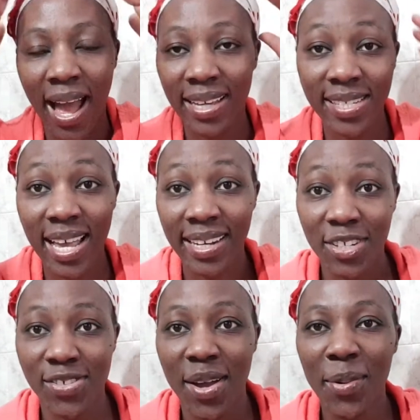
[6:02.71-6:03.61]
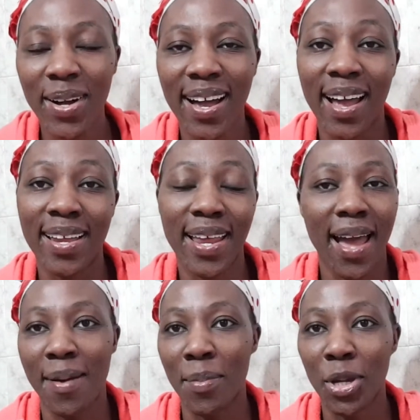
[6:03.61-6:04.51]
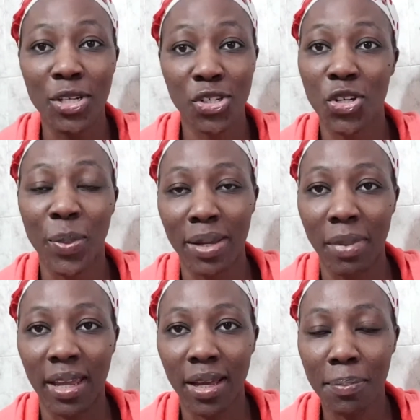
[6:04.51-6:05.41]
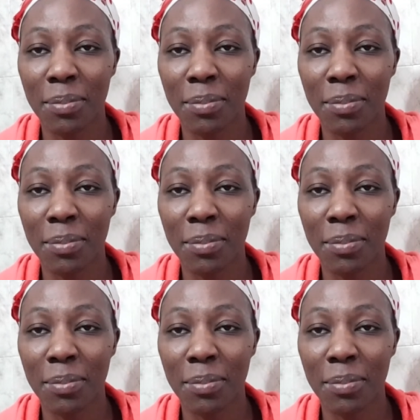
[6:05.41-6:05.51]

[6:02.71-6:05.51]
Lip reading: I just had a shower and I'm going to do my makeup,